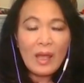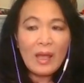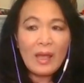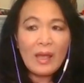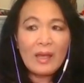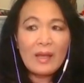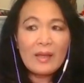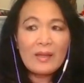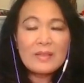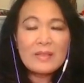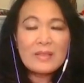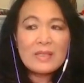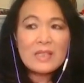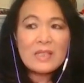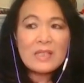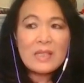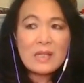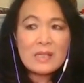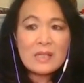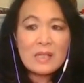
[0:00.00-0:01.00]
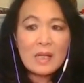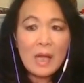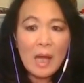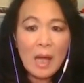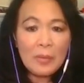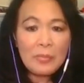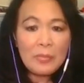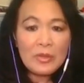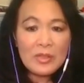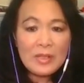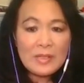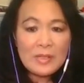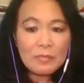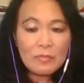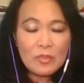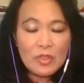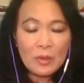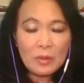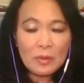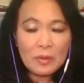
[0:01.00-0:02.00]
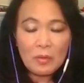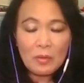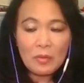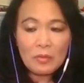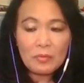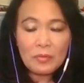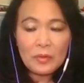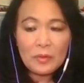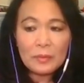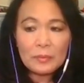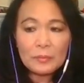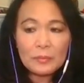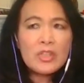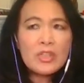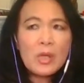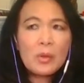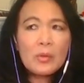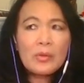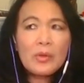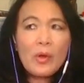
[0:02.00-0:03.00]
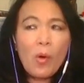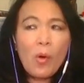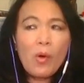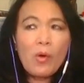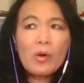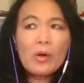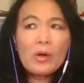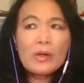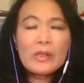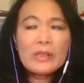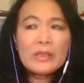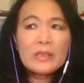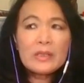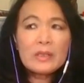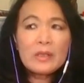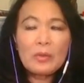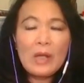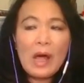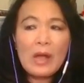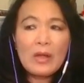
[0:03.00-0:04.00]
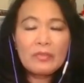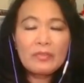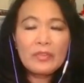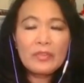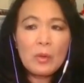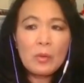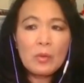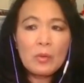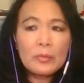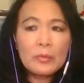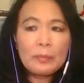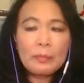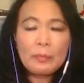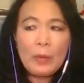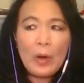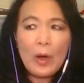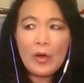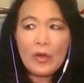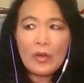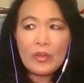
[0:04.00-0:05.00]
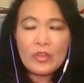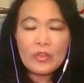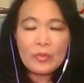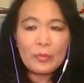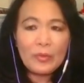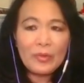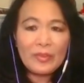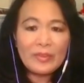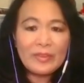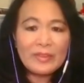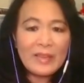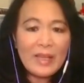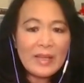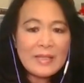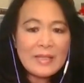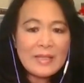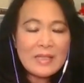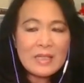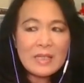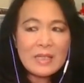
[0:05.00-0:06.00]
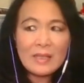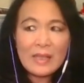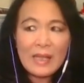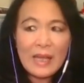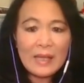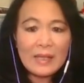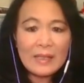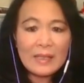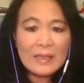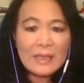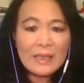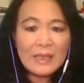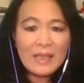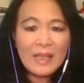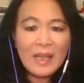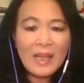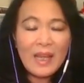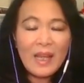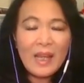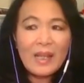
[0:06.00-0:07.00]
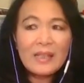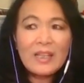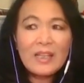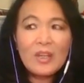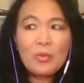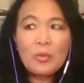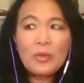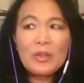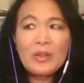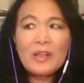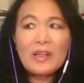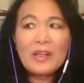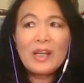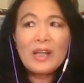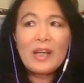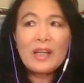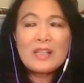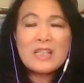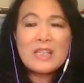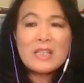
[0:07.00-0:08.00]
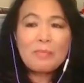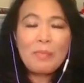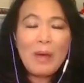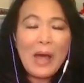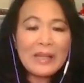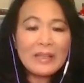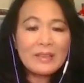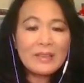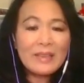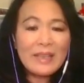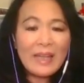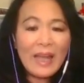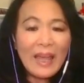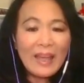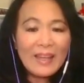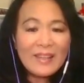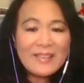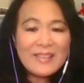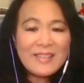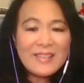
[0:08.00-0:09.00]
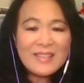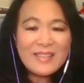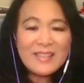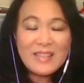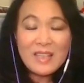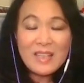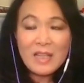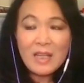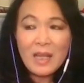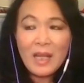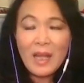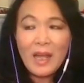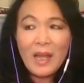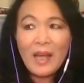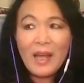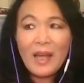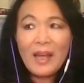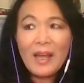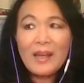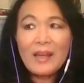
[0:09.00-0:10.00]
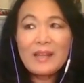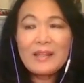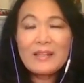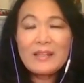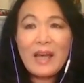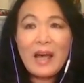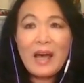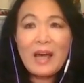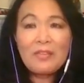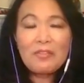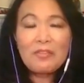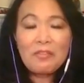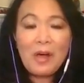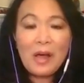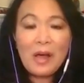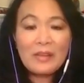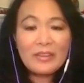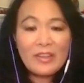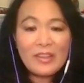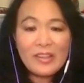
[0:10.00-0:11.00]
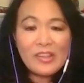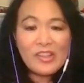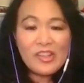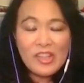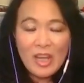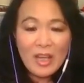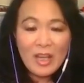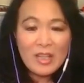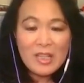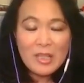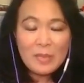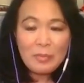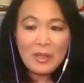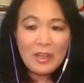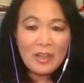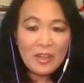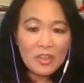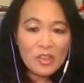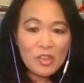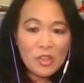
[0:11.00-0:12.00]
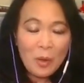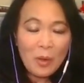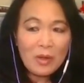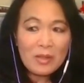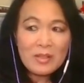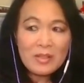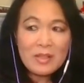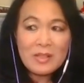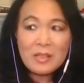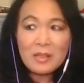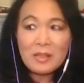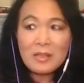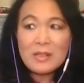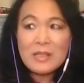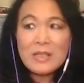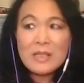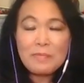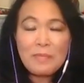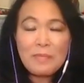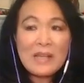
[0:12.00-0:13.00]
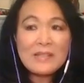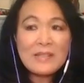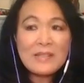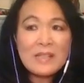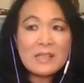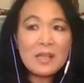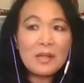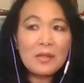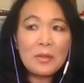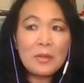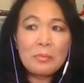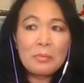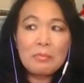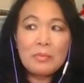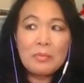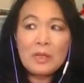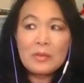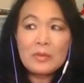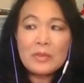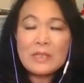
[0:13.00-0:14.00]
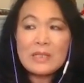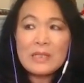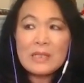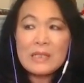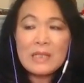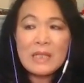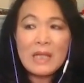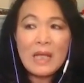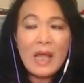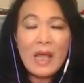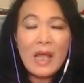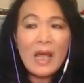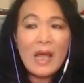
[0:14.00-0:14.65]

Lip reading: and since the communism took over, so a lot of the old books were dust laden, they were spider laced, and I found Shakespeare, Chaucer, Spencer, Milton,